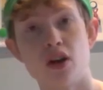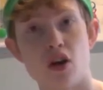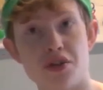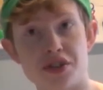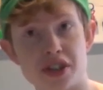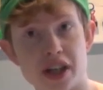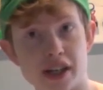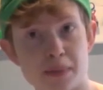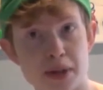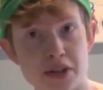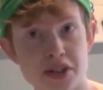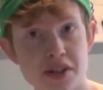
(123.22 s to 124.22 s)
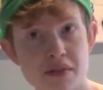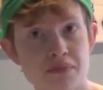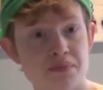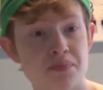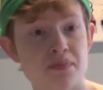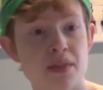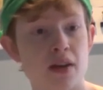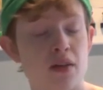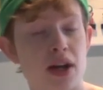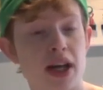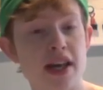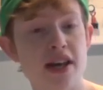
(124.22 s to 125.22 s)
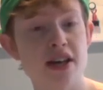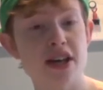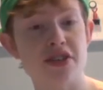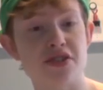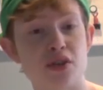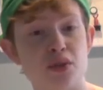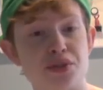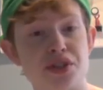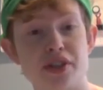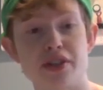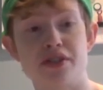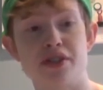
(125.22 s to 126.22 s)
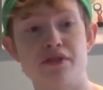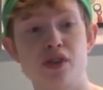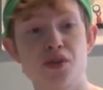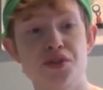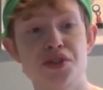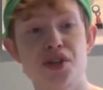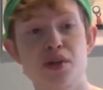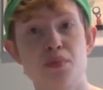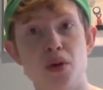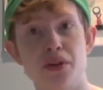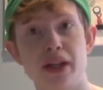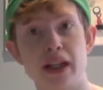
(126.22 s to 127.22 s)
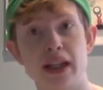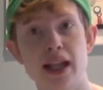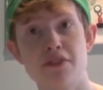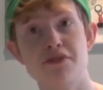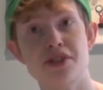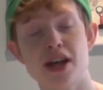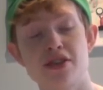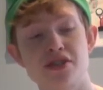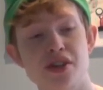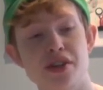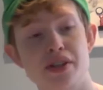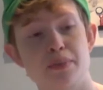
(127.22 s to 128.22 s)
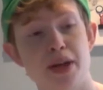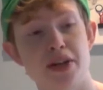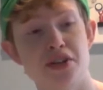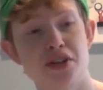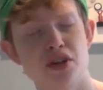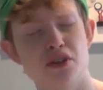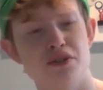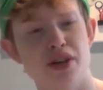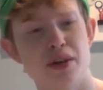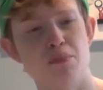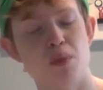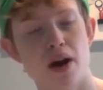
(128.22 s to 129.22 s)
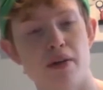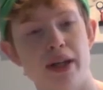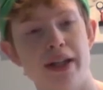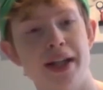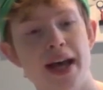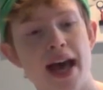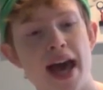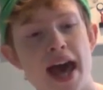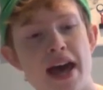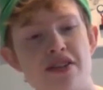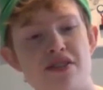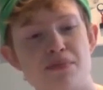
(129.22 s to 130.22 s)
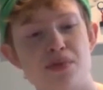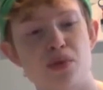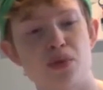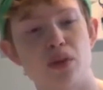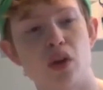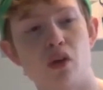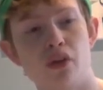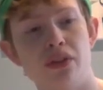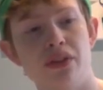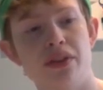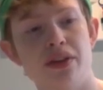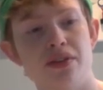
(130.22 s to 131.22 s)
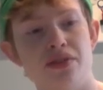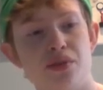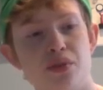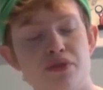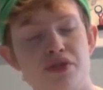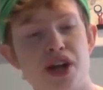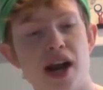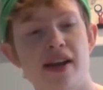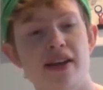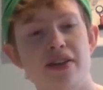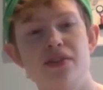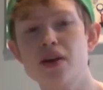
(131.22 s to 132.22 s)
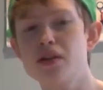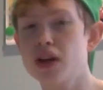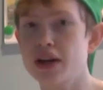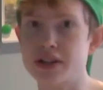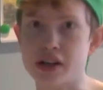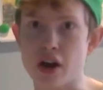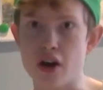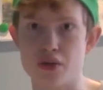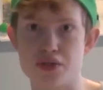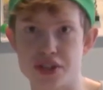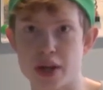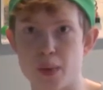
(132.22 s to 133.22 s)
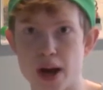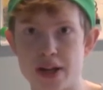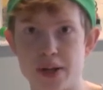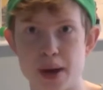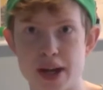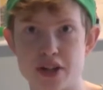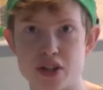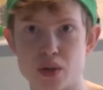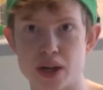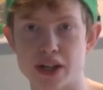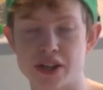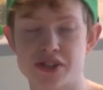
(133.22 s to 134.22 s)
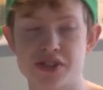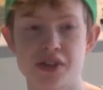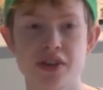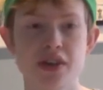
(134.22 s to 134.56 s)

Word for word: On to the next picture. Here is alternative costume on the left-hand side of the picture of him wearing some sort of long sort of jacket. You know, like the coats they wear in The Matrix.